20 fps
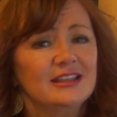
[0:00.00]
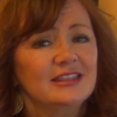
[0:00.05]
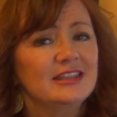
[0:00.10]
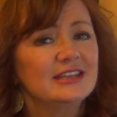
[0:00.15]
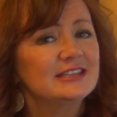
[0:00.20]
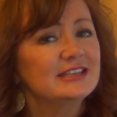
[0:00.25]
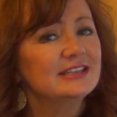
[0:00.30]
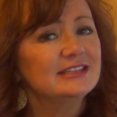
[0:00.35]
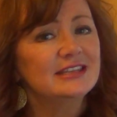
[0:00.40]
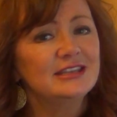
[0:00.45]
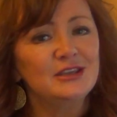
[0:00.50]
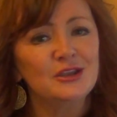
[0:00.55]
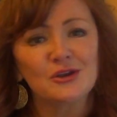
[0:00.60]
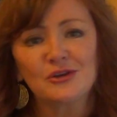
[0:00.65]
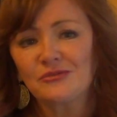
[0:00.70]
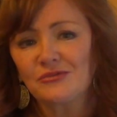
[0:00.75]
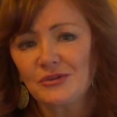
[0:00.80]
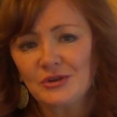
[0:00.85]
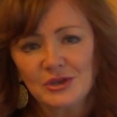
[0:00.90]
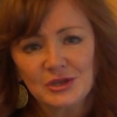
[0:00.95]
This is the
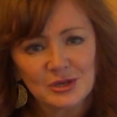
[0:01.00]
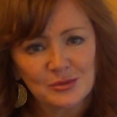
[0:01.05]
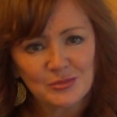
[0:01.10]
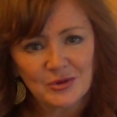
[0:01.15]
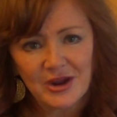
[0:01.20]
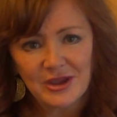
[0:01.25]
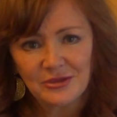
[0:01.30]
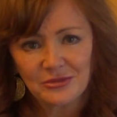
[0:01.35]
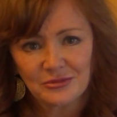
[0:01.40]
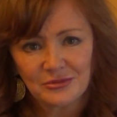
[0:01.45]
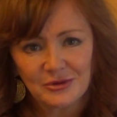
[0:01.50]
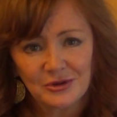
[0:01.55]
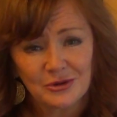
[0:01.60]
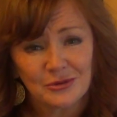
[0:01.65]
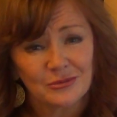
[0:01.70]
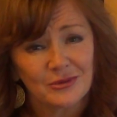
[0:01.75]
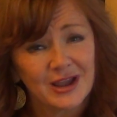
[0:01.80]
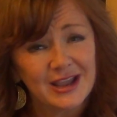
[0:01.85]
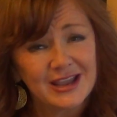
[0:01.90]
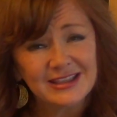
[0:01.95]
year for you to break
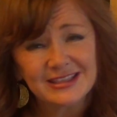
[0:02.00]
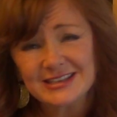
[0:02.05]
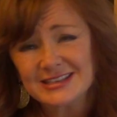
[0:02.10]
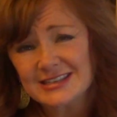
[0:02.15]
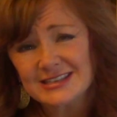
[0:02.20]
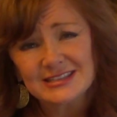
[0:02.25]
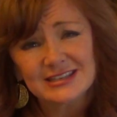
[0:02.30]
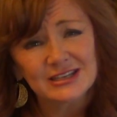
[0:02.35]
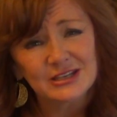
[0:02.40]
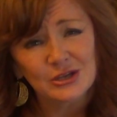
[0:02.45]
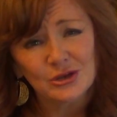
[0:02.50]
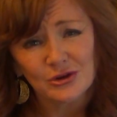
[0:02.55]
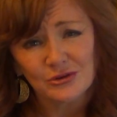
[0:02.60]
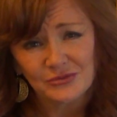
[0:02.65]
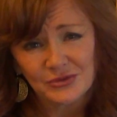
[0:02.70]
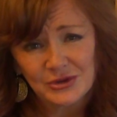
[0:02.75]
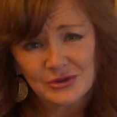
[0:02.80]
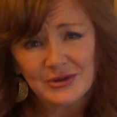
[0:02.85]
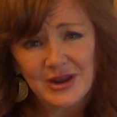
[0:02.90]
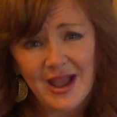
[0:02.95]
through, right? This is the year
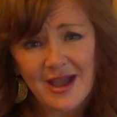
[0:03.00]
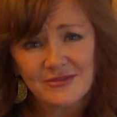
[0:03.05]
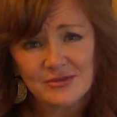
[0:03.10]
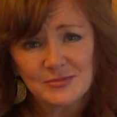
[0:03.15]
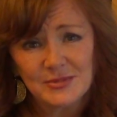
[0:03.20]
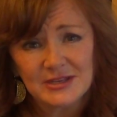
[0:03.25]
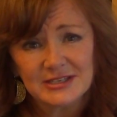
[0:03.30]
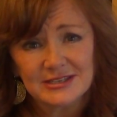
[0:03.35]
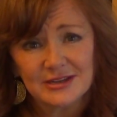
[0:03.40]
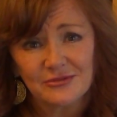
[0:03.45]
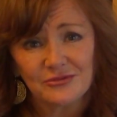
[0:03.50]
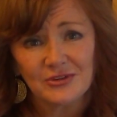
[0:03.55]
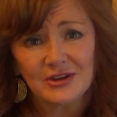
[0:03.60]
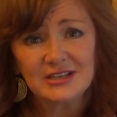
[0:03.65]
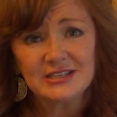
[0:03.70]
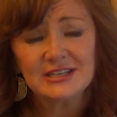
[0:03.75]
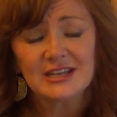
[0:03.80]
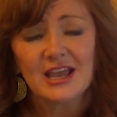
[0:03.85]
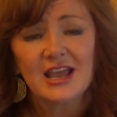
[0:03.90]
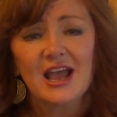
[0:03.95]
for you to have it be
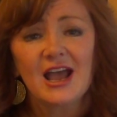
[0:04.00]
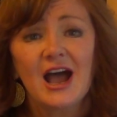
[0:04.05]
different.